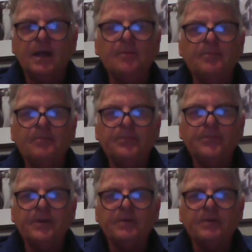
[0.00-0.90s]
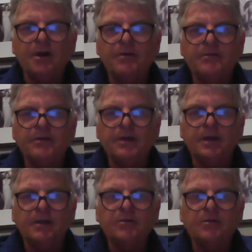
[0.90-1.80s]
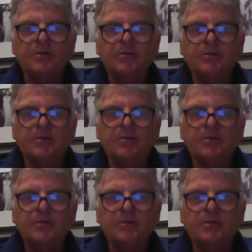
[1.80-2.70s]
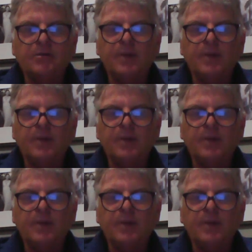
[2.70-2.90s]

Um, it was a great honor to to go there.